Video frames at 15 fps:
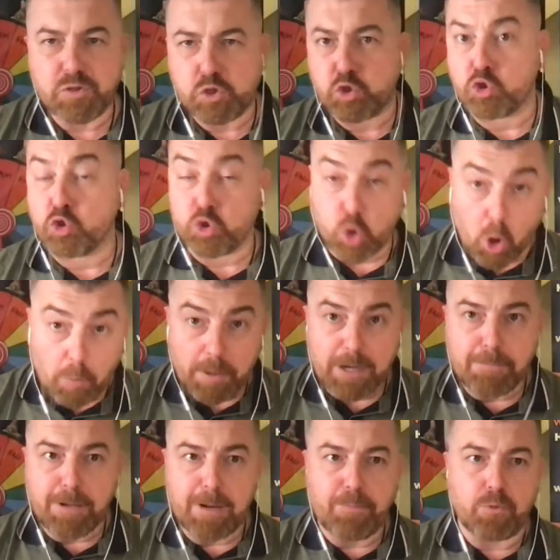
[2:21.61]
So
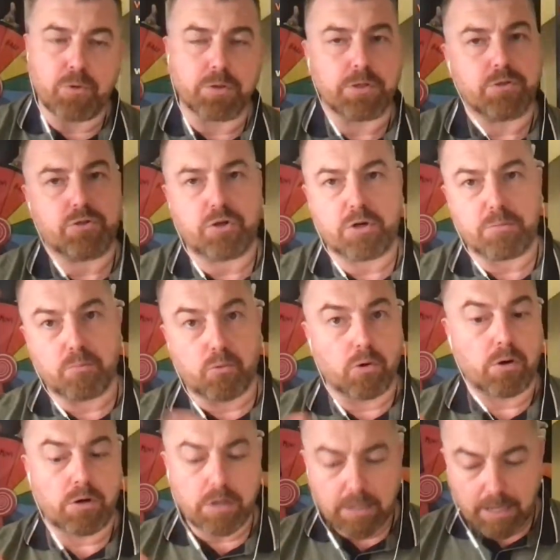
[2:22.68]
many people are going to turn
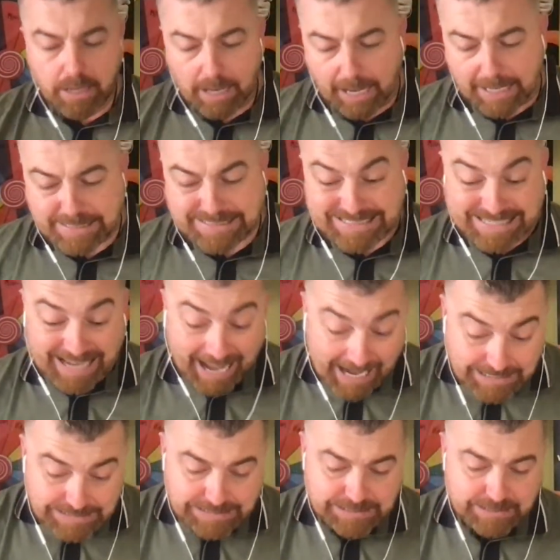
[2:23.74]
more
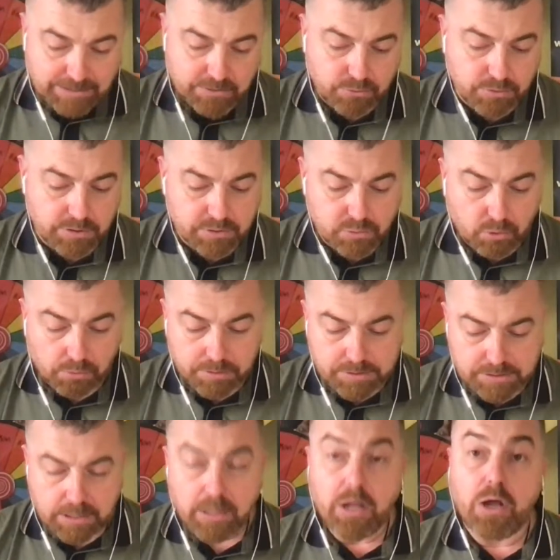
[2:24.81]
attention to the stories